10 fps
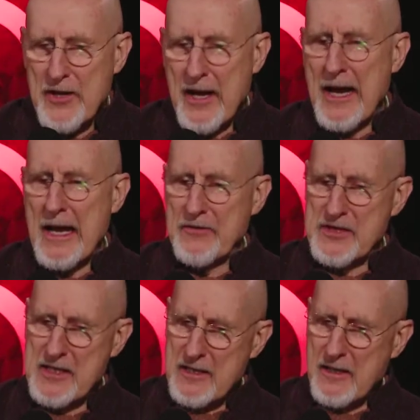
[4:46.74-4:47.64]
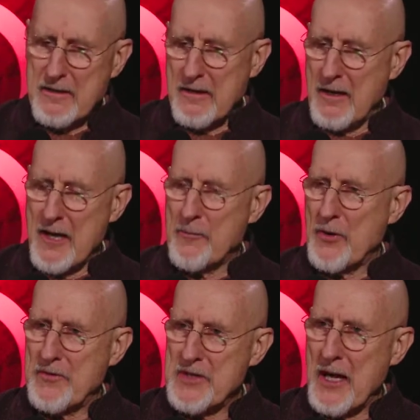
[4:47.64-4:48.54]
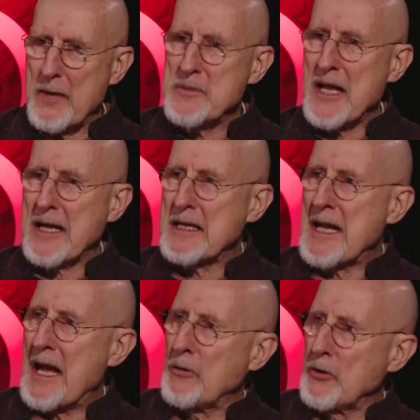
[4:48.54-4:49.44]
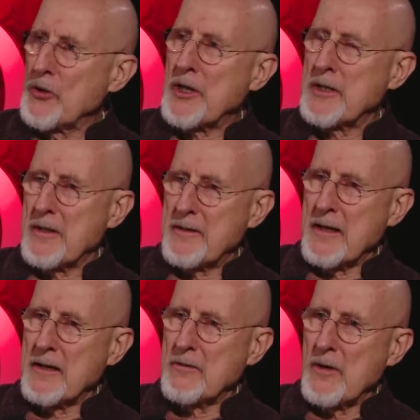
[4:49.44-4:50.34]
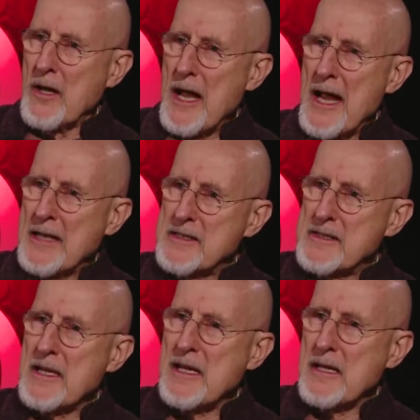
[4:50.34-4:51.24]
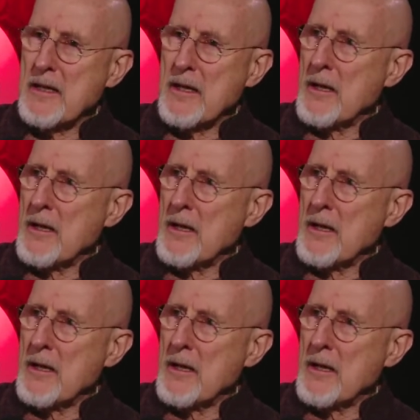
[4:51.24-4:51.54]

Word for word: that i have seen it a number of times i can now look at the thing and see